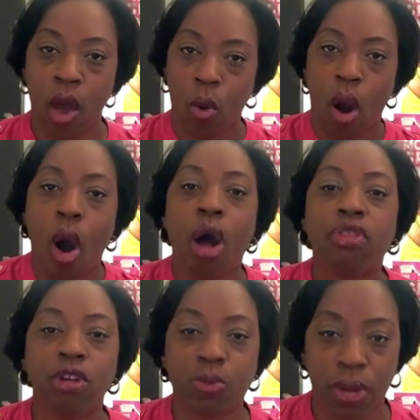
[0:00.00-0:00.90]
Well, all
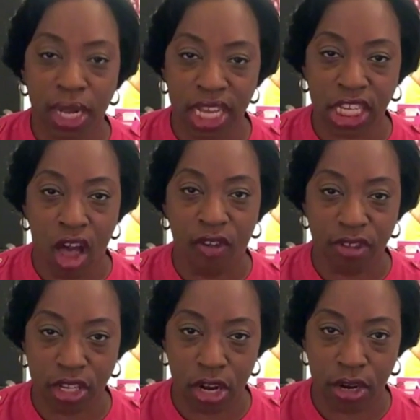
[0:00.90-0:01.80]
those police
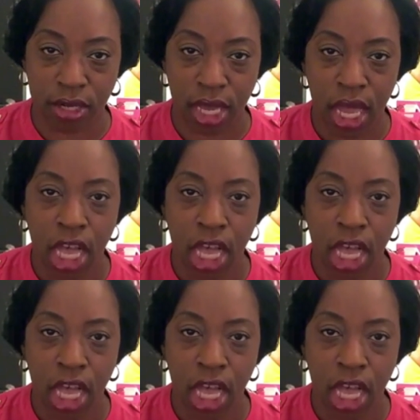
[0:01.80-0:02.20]
officers,